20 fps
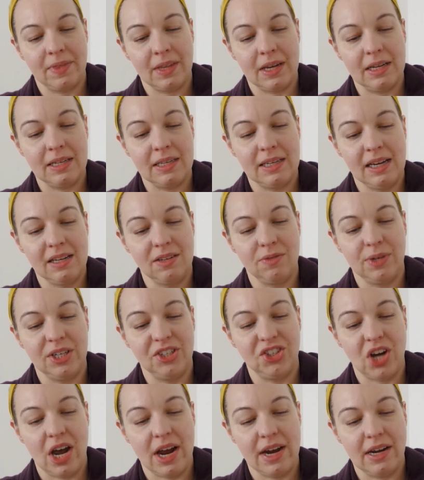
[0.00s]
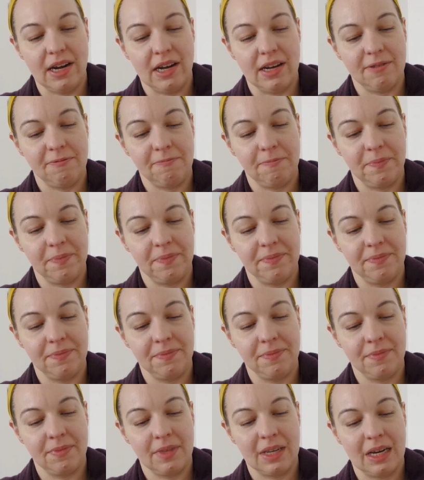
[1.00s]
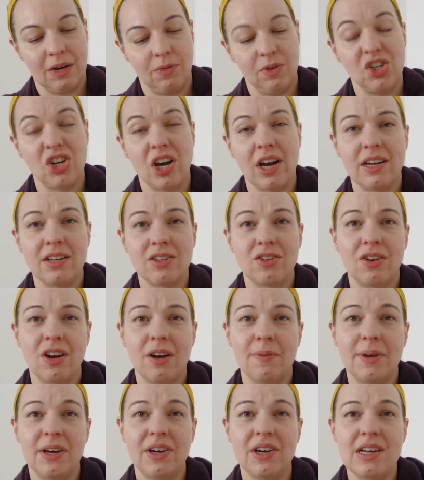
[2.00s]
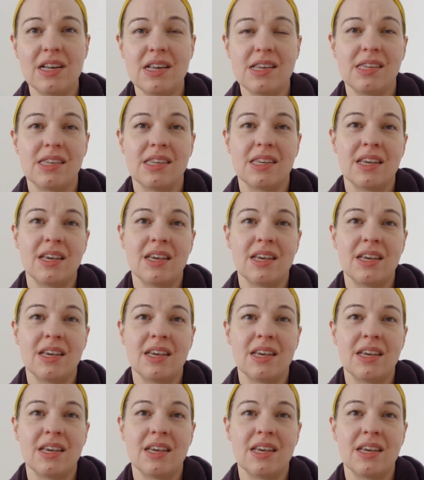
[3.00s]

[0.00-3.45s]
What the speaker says: It says Regina. Regina strawberries.